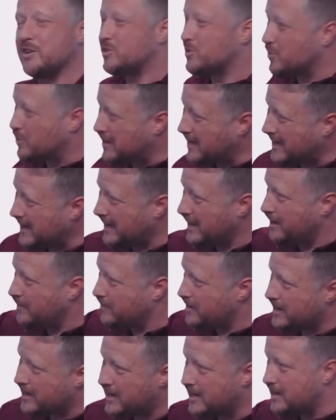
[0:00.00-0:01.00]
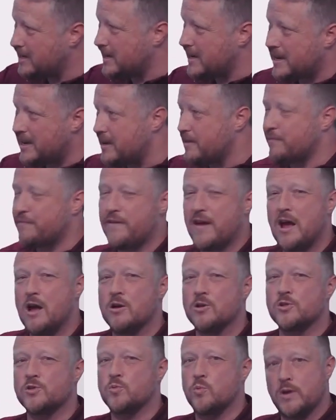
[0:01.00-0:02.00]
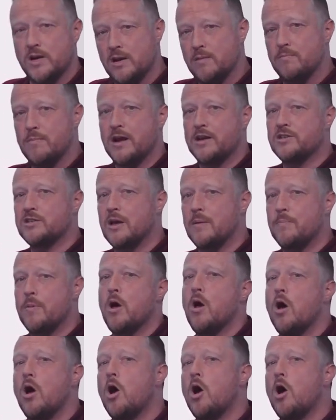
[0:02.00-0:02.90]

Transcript: So even in the if else, we can mix up